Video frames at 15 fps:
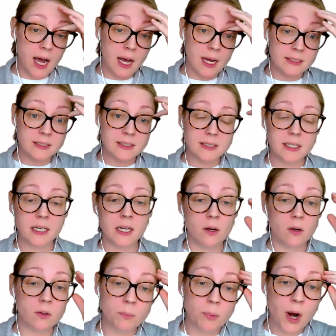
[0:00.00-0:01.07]
on
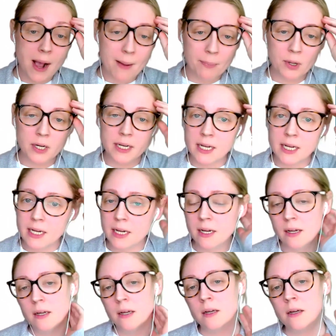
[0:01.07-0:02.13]
city-owned property?